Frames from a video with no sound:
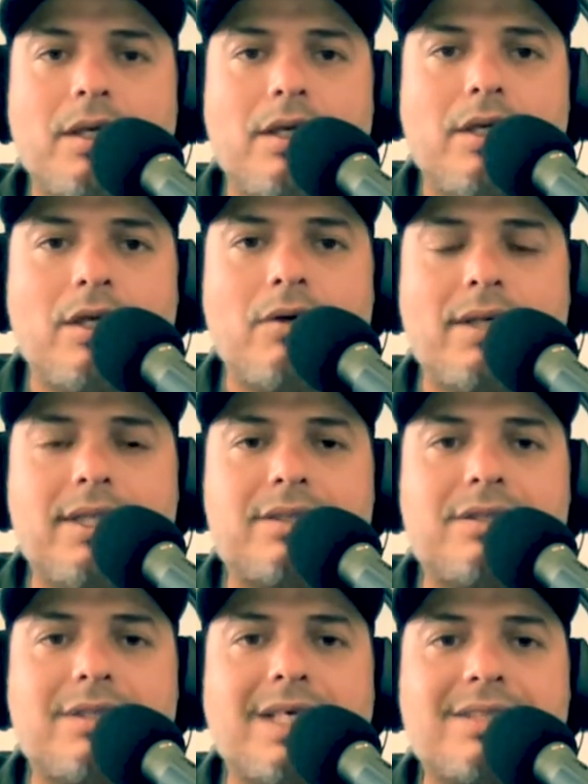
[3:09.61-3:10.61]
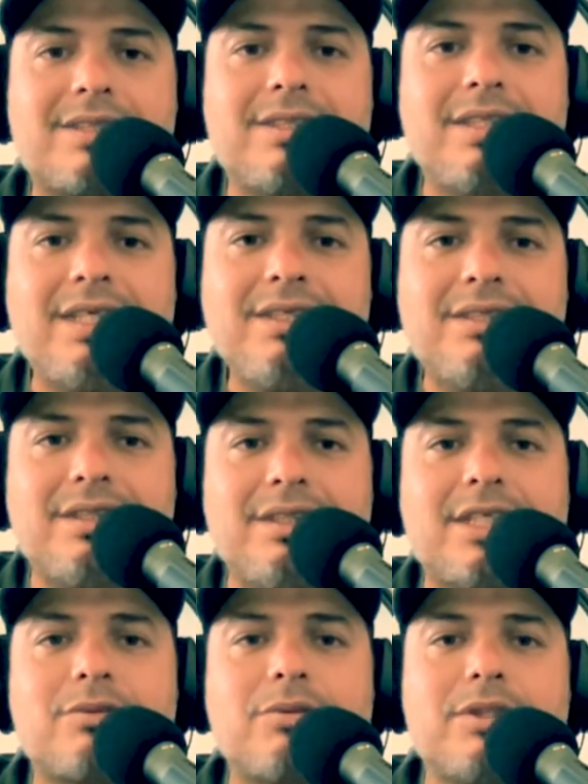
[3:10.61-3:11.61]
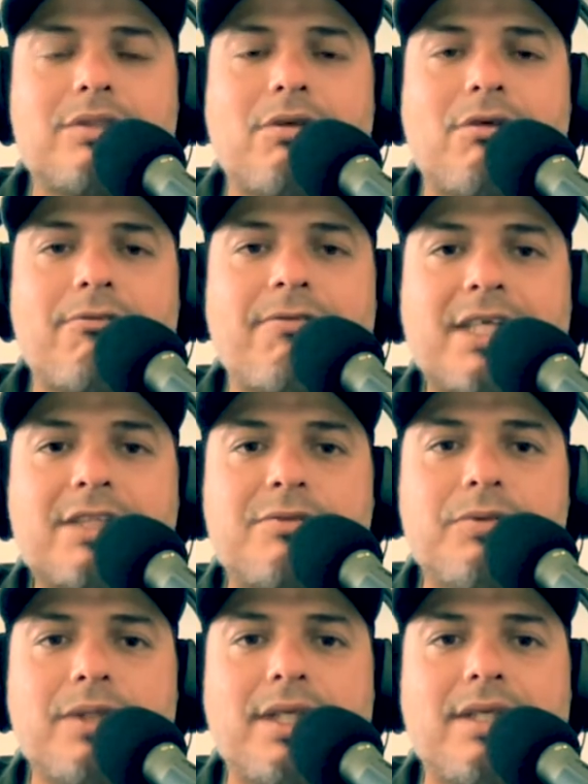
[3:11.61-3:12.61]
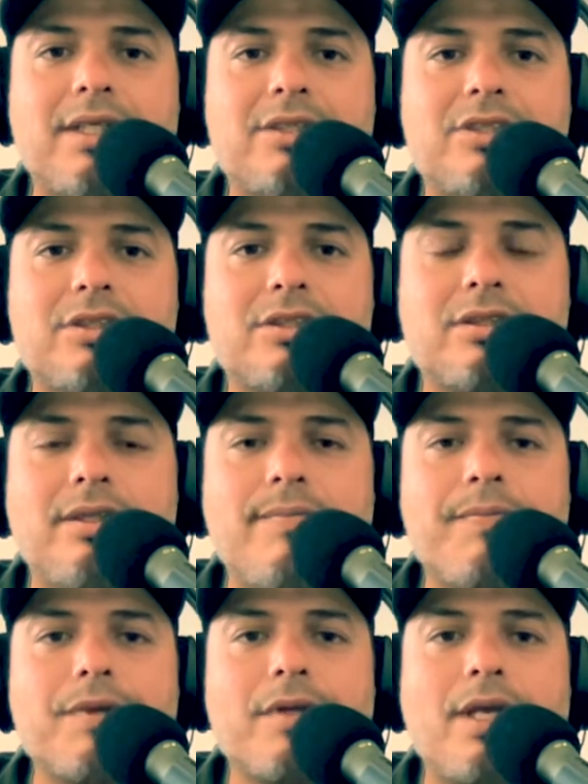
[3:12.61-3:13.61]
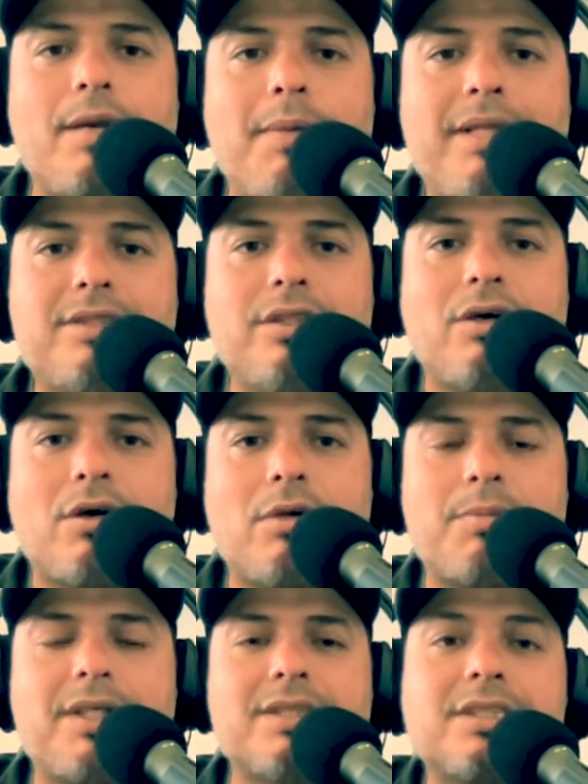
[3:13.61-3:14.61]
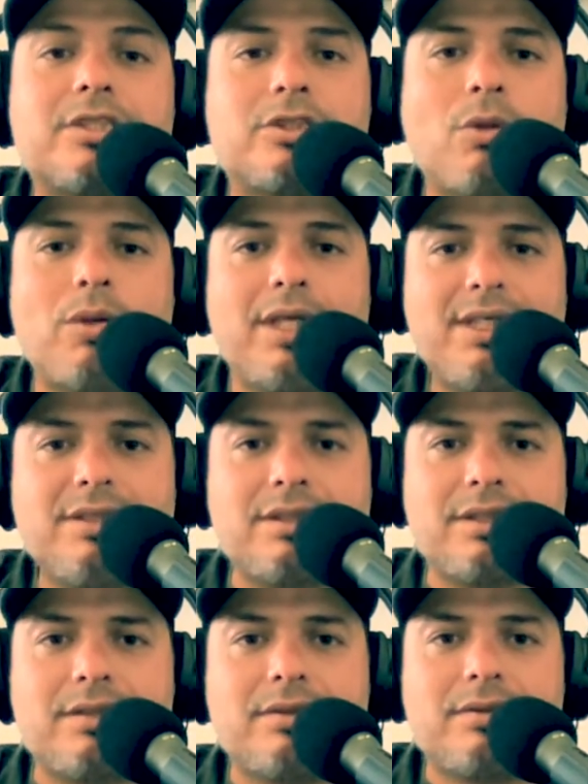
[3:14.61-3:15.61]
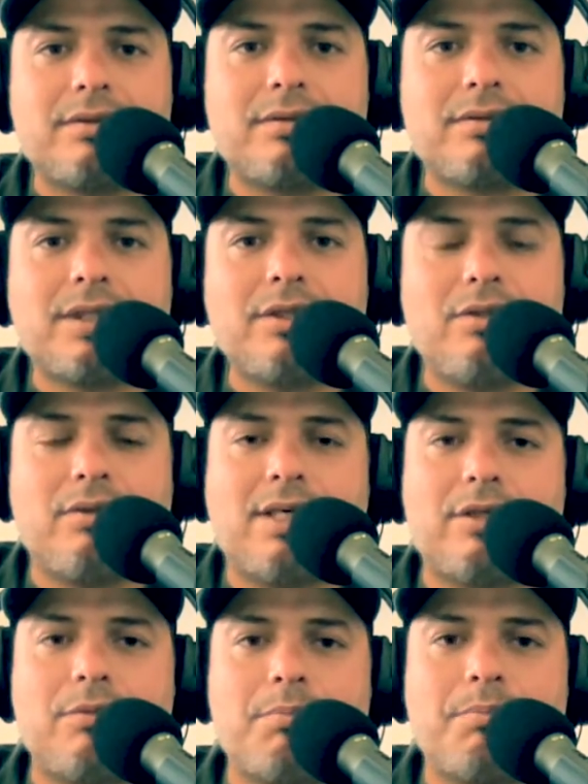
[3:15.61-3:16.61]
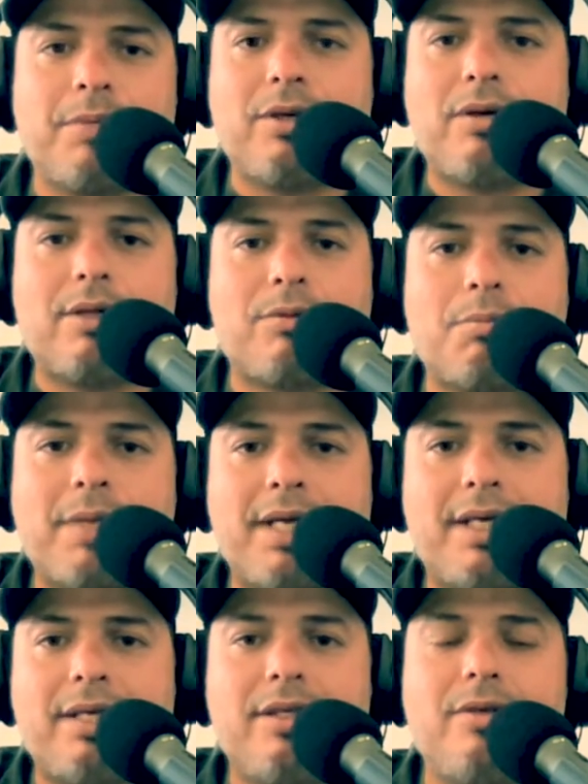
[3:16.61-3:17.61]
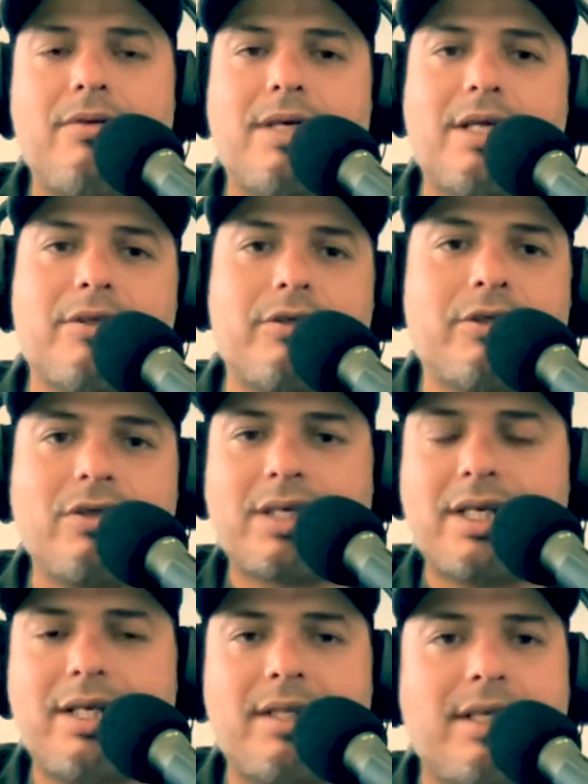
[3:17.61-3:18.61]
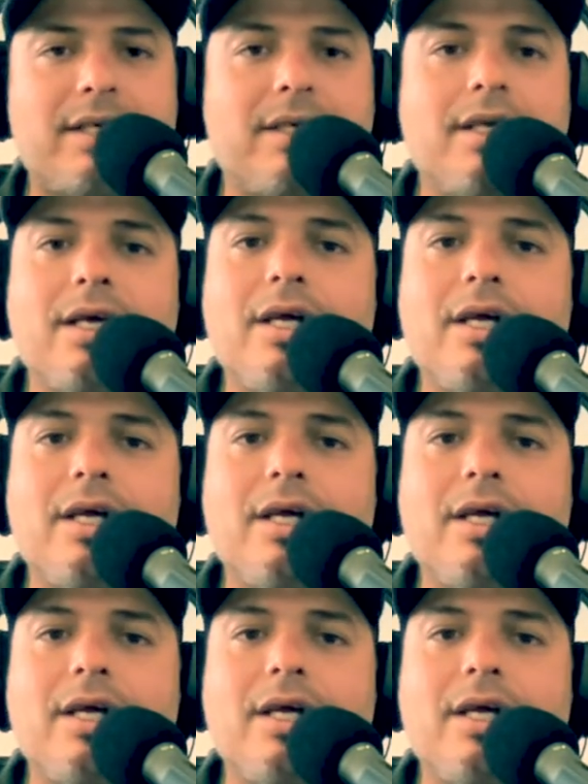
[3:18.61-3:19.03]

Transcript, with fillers: You know, it's that's easy. That's why it's called fast food. And it's just, it makes it hard because it's so easy, right? You don't have to you don't have to make it. You don't have to cook anything.